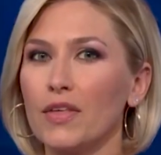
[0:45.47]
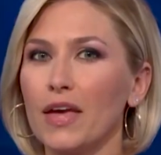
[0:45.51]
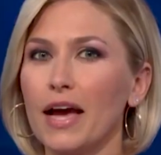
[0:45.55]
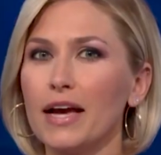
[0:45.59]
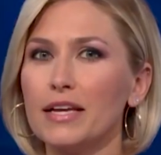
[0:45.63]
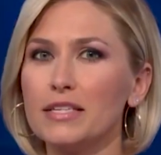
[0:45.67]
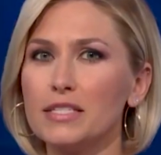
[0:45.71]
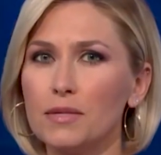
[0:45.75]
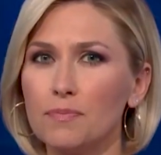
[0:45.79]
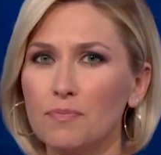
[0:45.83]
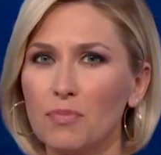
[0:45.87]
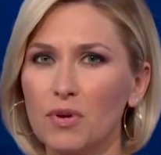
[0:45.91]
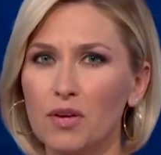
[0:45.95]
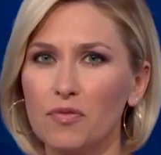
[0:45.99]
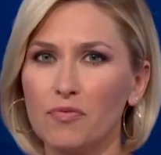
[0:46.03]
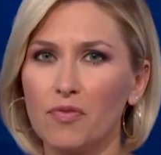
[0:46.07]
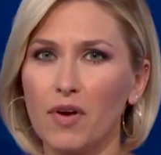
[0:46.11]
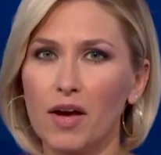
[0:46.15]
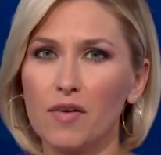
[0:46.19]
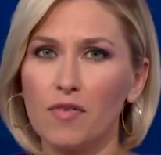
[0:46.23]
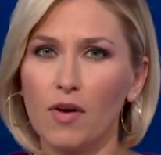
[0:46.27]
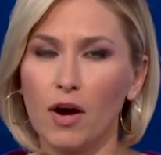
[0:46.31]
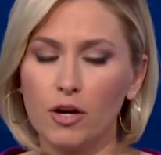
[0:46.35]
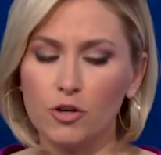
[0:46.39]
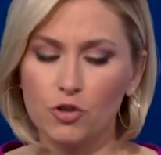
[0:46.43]
The S&P
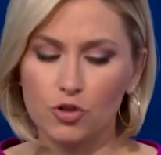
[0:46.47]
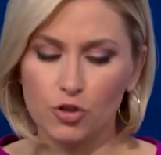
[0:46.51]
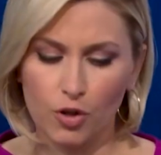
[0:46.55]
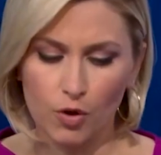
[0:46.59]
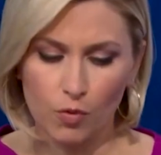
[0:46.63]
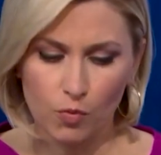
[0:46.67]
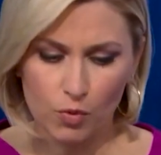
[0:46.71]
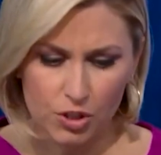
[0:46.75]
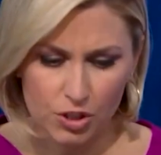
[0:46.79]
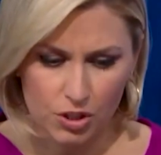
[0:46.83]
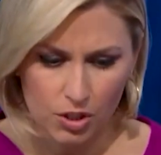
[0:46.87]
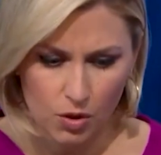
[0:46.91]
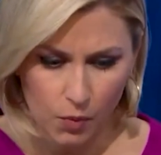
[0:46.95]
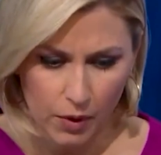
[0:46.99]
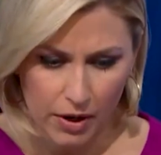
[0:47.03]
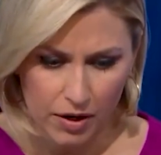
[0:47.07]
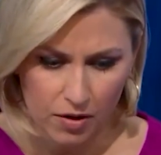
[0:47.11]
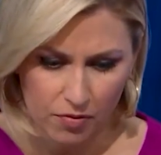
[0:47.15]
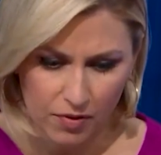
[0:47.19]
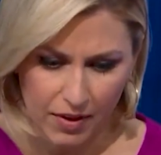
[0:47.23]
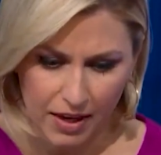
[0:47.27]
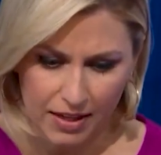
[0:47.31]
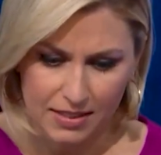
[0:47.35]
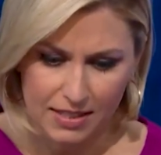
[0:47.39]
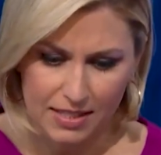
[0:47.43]
500, we're still
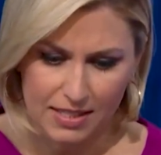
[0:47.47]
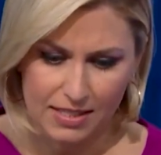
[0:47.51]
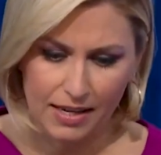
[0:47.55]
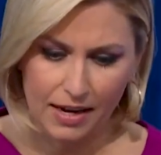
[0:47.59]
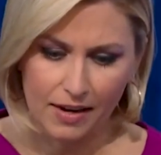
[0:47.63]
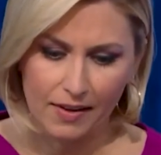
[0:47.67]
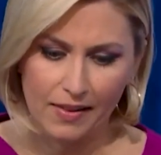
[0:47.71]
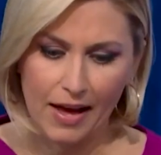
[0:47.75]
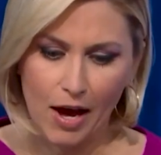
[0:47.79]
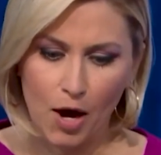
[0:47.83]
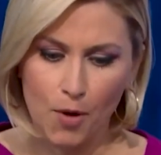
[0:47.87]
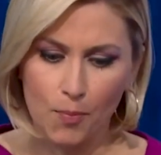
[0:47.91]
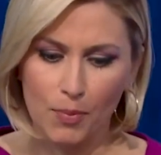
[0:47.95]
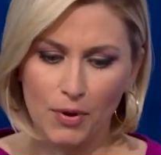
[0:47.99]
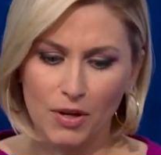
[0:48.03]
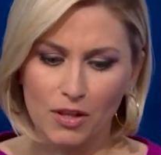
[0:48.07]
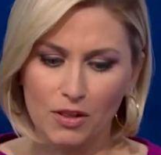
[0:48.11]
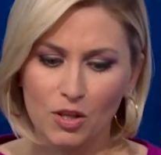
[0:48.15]
waiting for that to settle out,